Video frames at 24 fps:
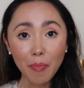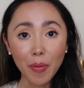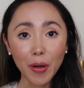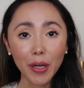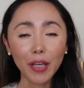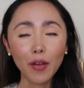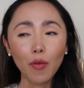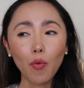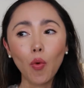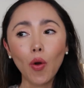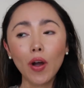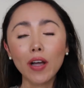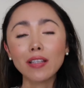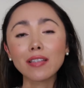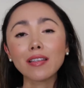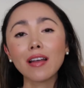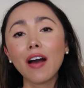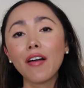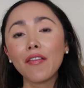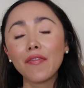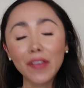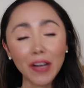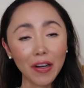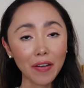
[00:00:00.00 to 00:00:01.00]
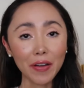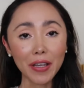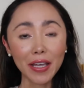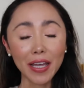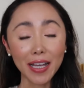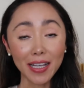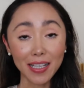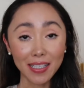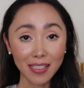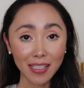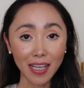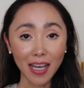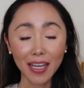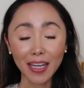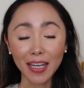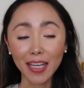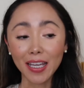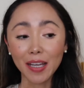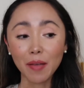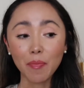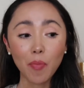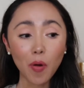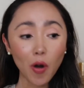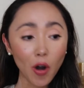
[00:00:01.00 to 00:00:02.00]
but it was a very
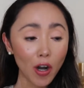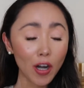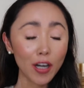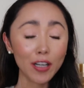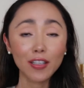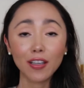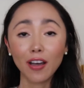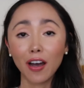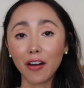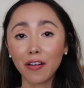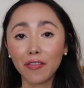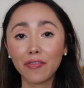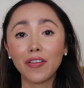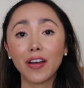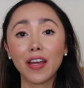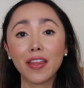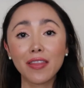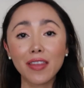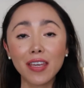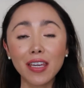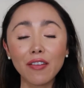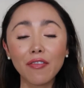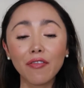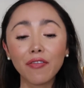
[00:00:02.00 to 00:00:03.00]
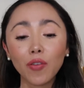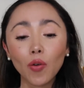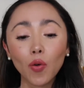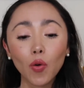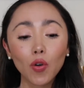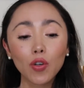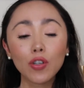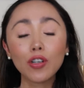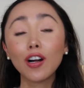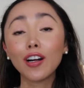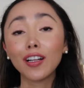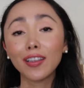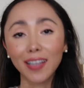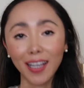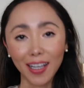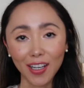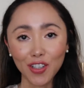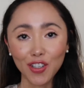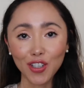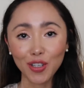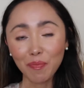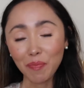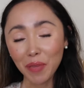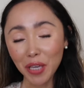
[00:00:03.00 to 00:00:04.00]
exciting part of the full
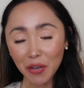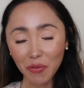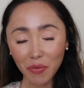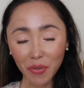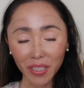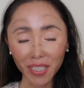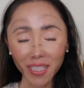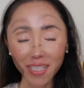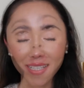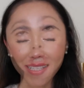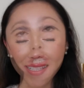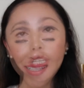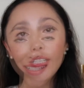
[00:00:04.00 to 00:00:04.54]
collection being released.